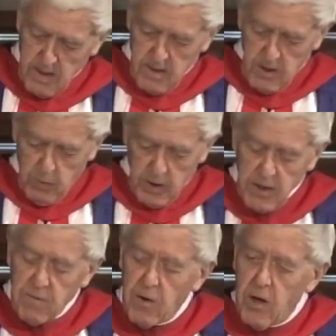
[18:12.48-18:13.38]
That we
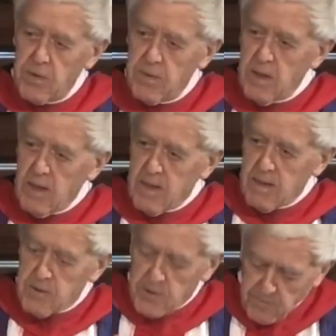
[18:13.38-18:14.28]
live on
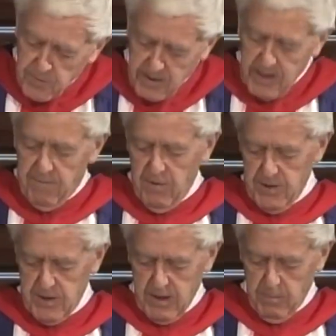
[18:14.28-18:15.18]
different
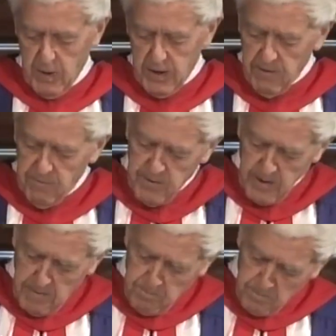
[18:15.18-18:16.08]
levels, that we live
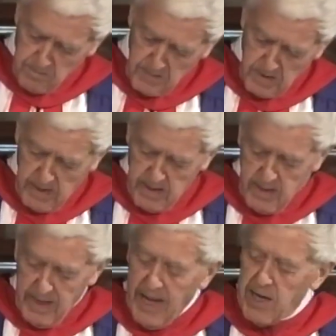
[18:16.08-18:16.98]

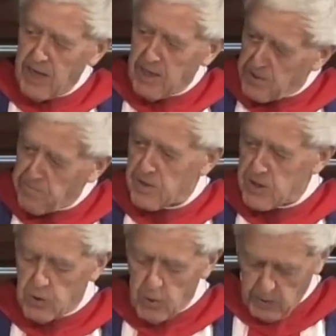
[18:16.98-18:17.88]
out our different
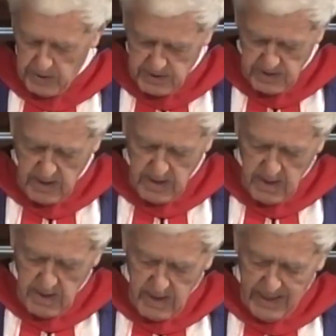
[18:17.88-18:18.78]
stories,
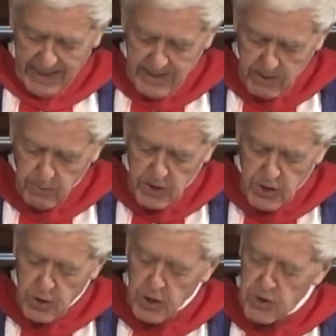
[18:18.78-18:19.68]
and yet we
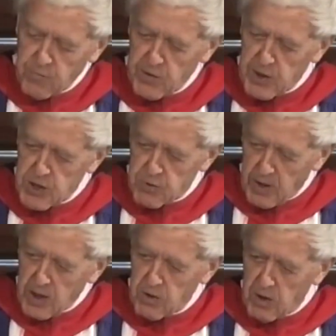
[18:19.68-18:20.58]
search for the
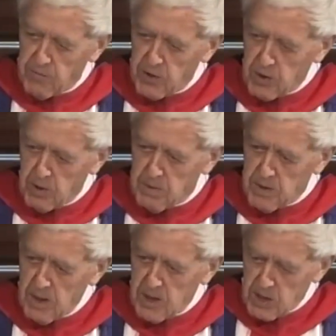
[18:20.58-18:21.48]
strength of the human
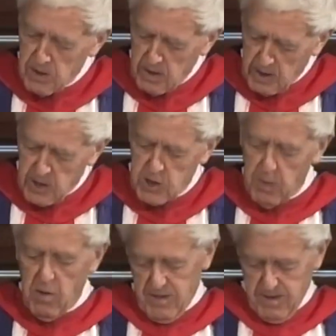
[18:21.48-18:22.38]
inner spirit.